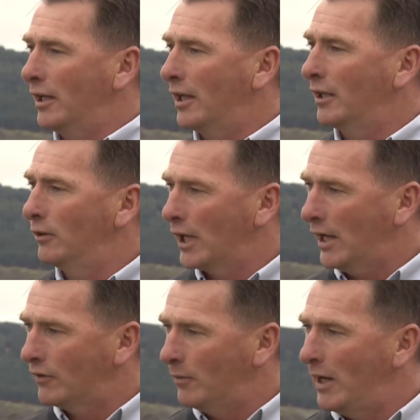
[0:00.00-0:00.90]
I, I, look
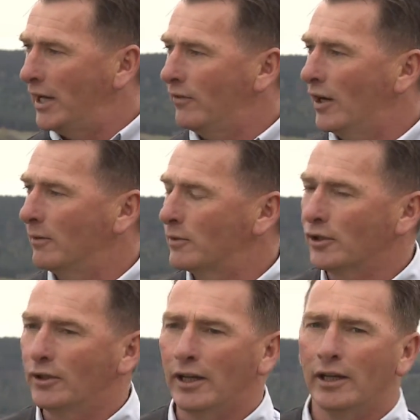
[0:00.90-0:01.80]
after many farms
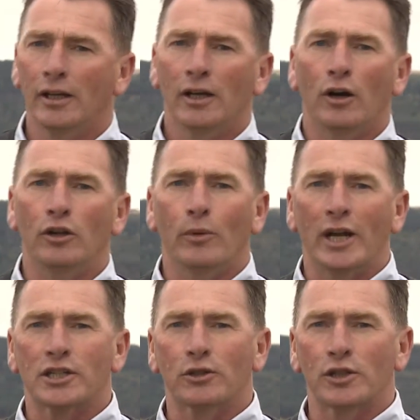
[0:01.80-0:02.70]
on the on the
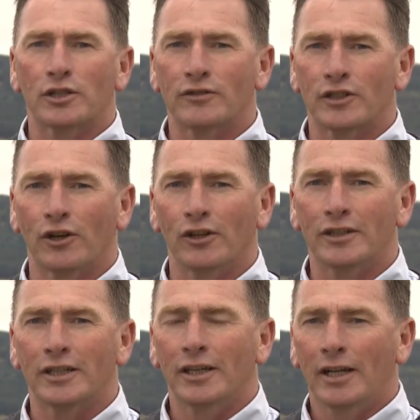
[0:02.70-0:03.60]
west coast of
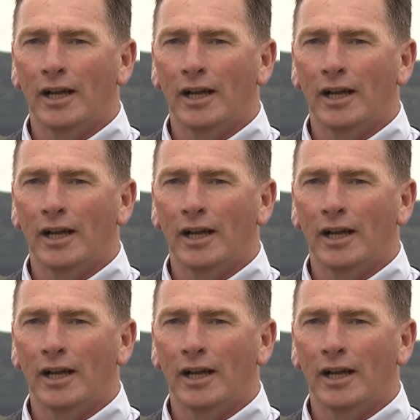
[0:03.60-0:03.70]
Scotland.